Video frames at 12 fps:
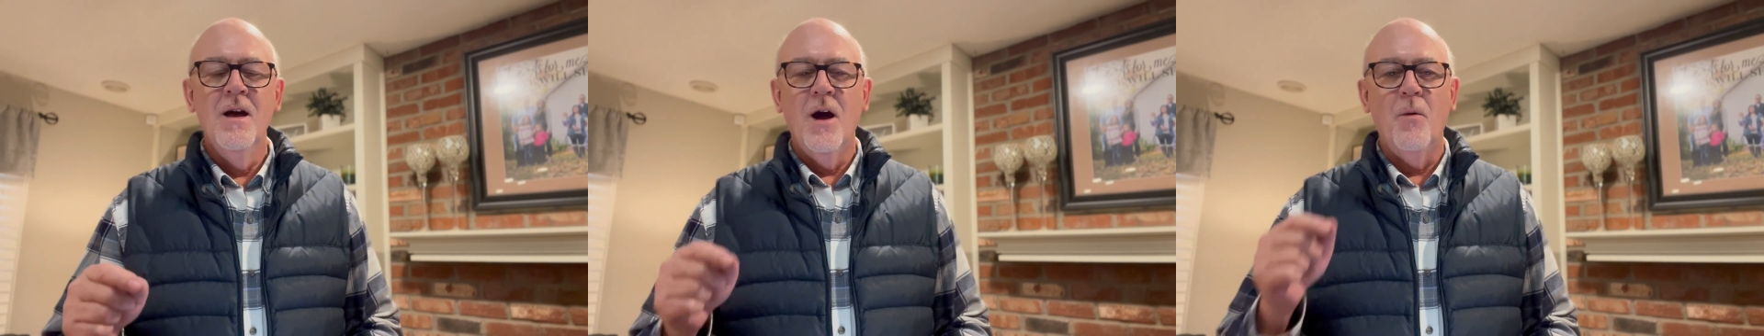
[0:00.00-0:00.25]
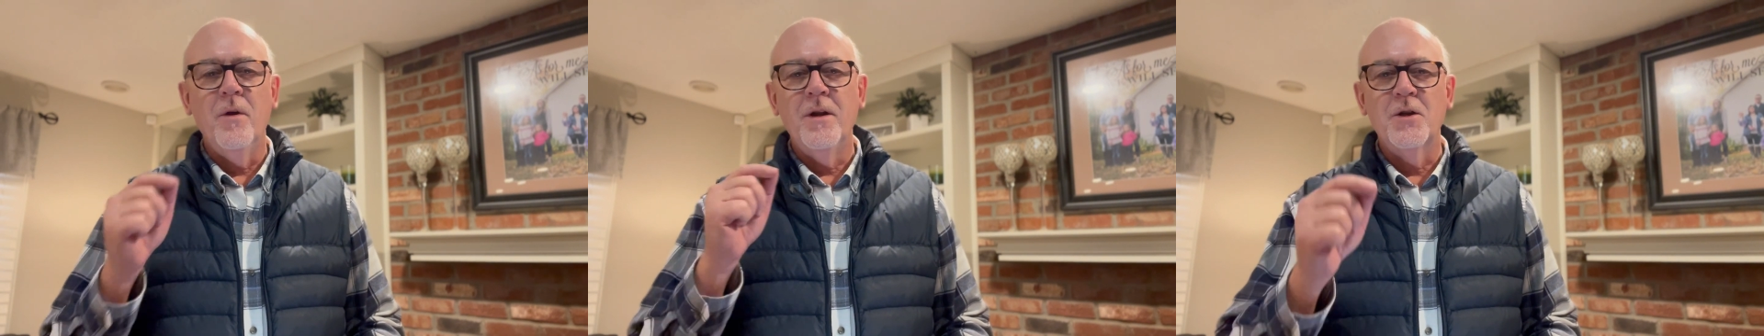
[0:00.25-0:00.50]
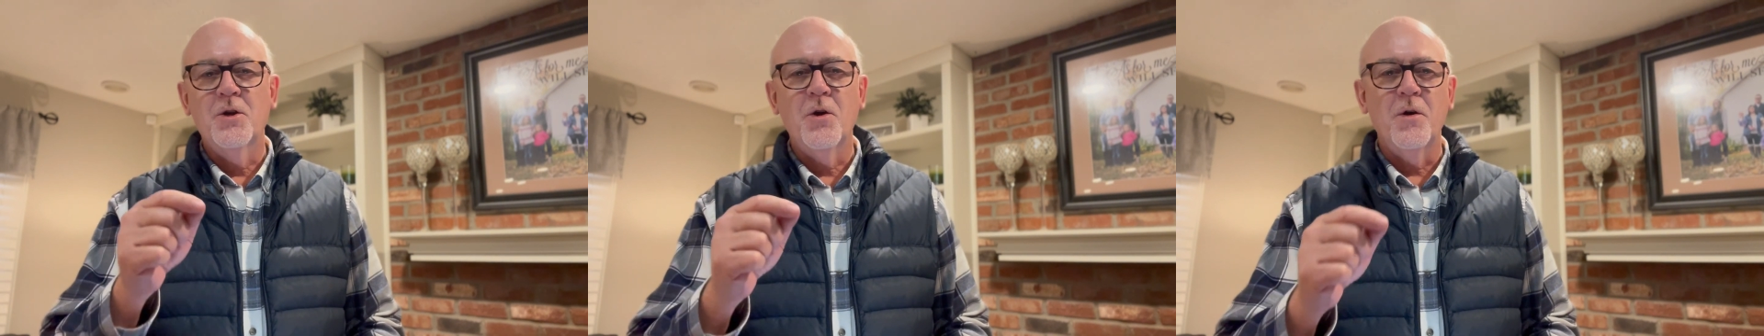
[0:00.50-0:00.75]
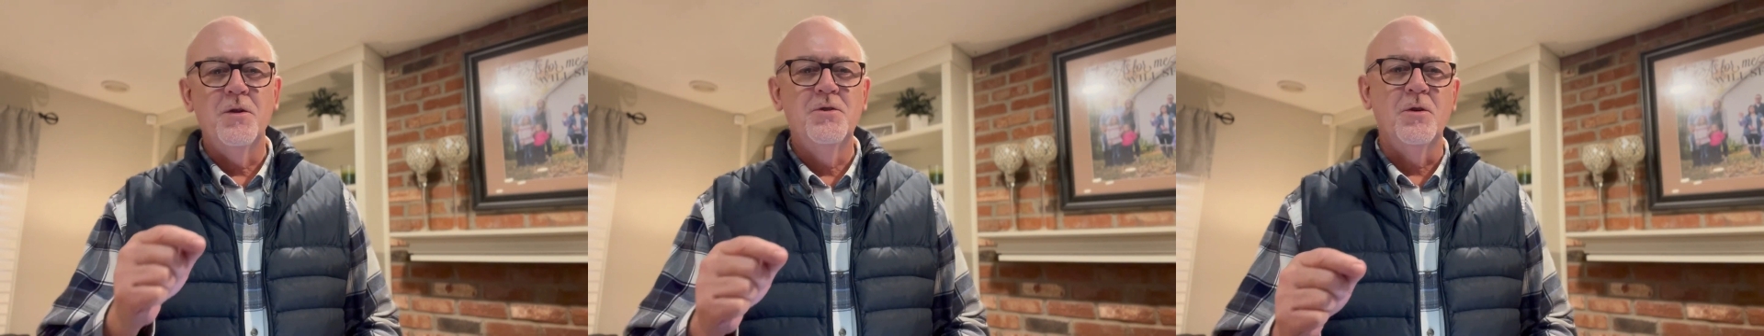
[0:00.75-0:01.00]
I want to
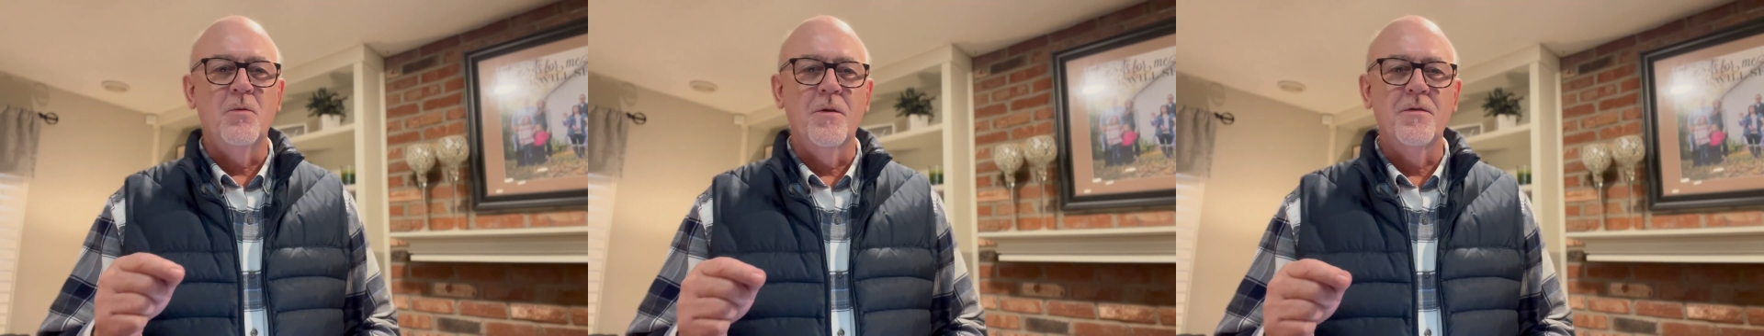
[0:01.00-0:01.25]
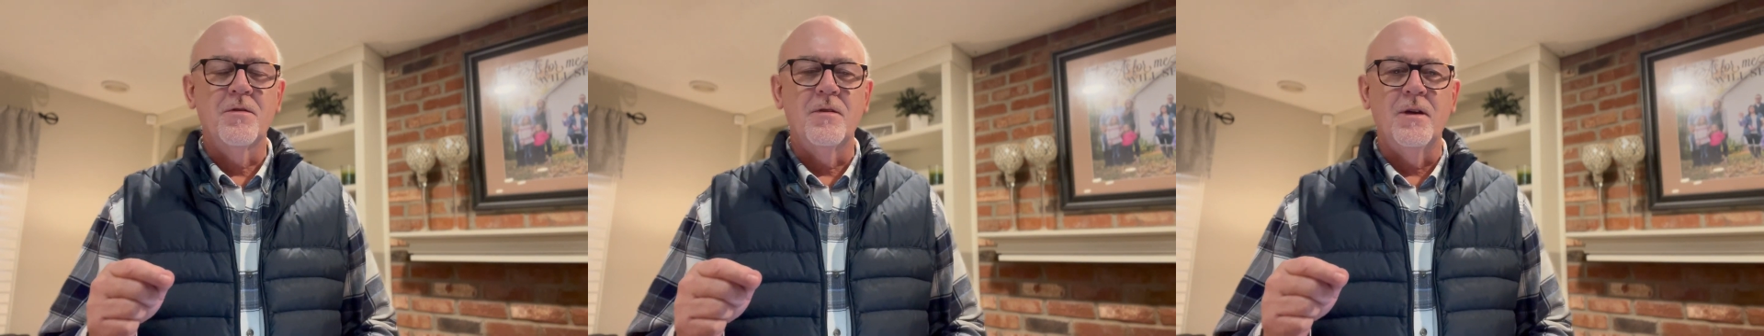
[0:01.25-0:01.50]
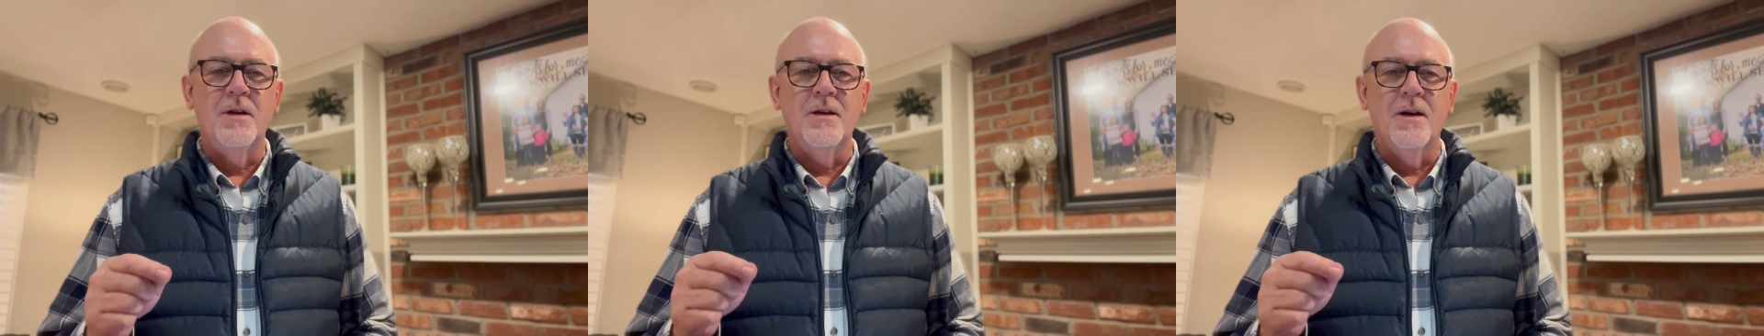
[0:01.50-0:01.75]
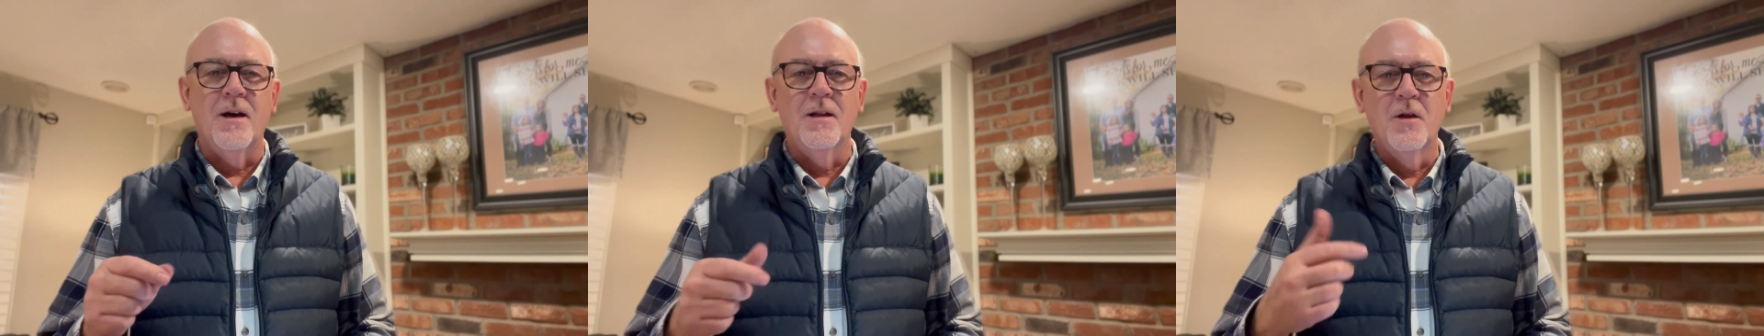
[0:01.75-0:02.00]
encourage you with
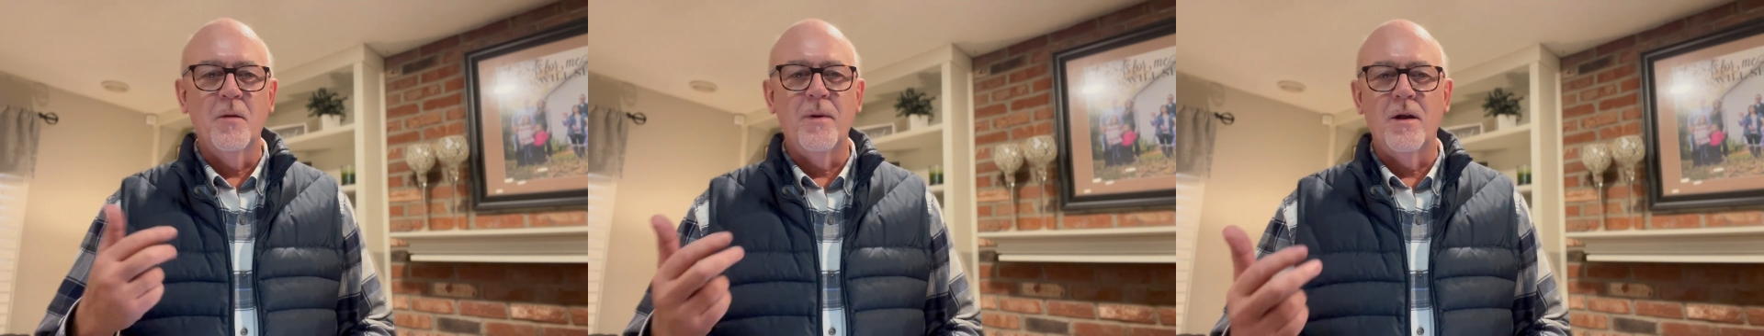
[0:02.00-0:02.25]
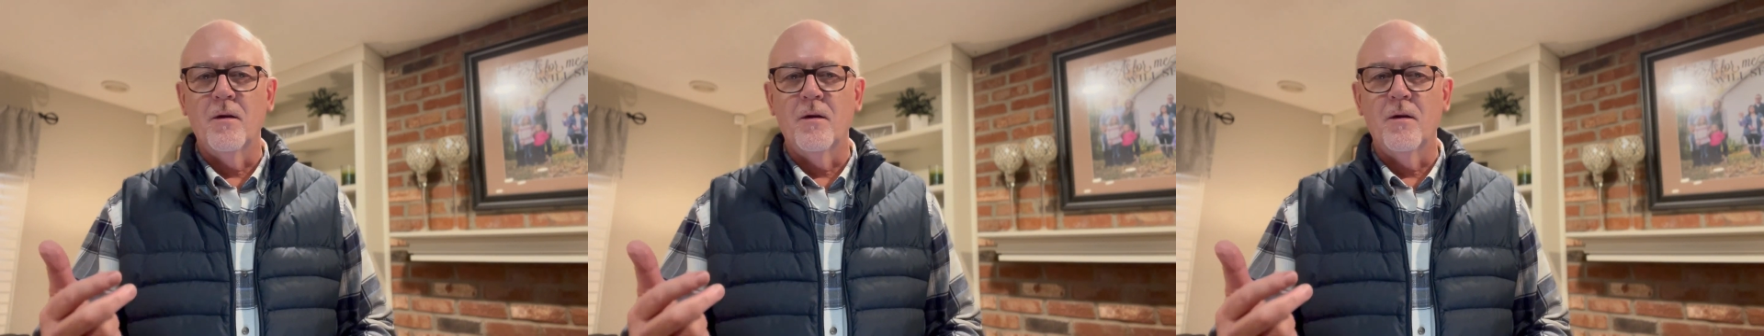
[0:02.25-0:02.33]
a little bit